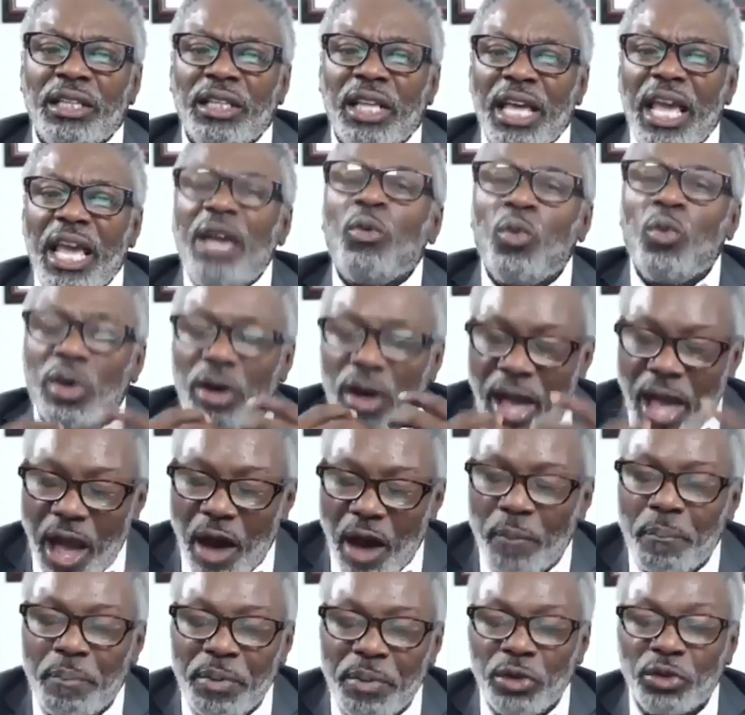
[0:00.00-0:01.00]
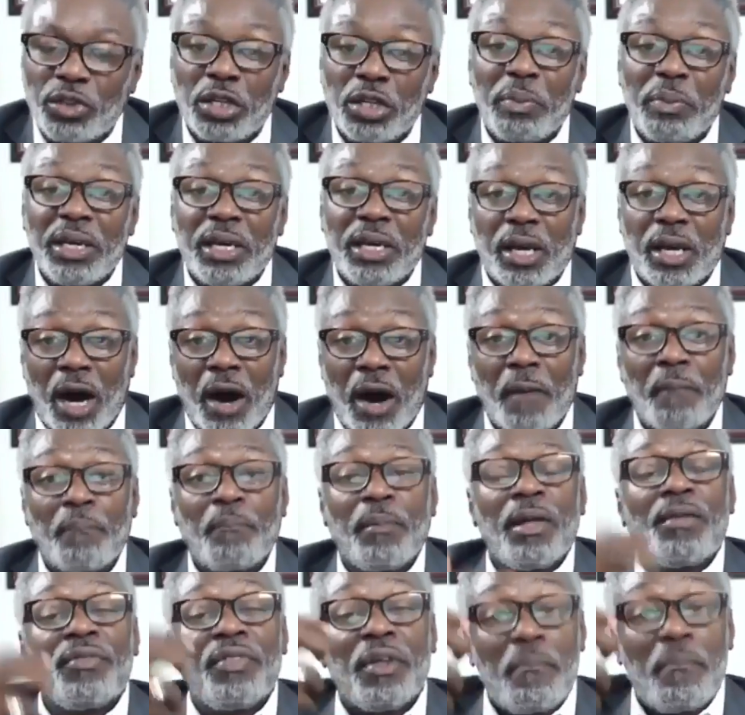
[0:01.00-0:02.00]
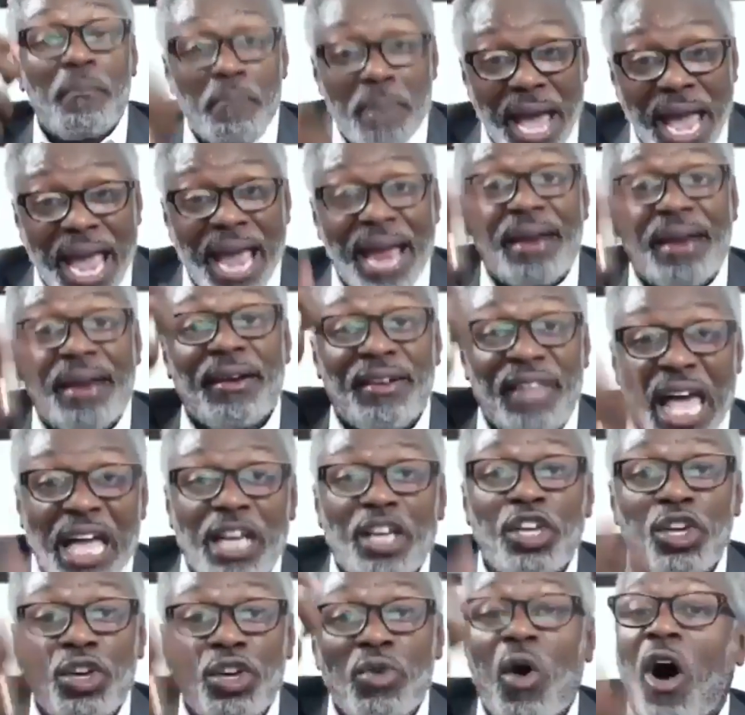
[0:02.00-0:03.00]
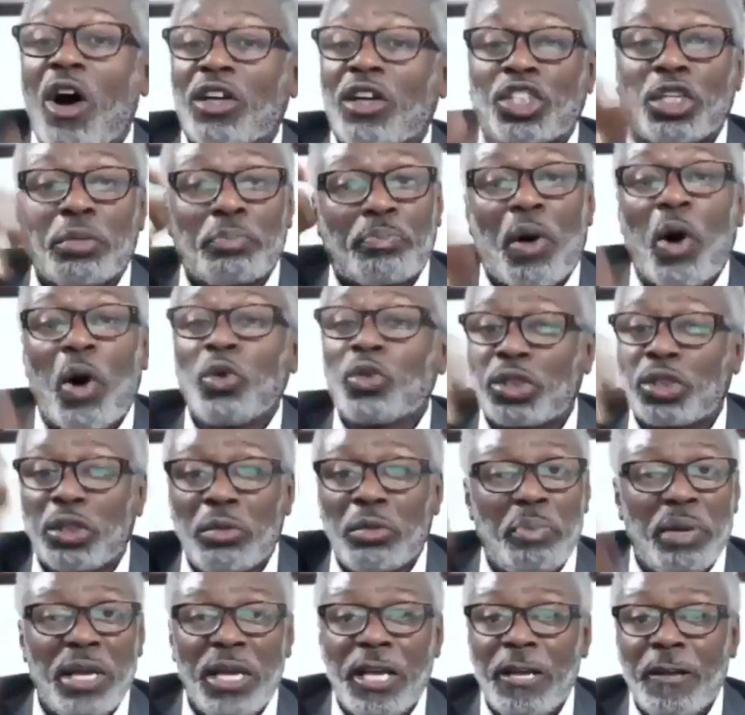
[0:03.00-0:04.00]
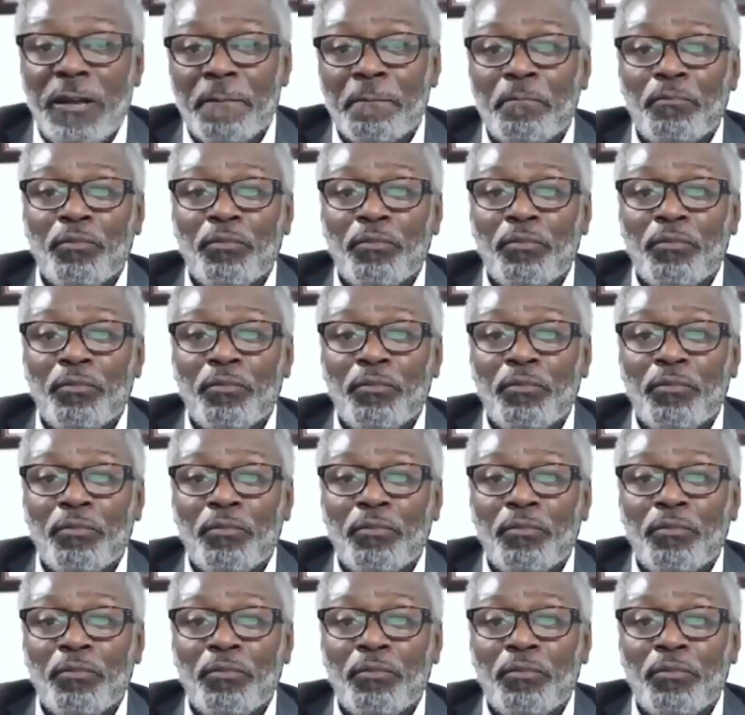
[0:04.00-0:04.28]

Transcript: it will help you to become the man that you are supposed to be.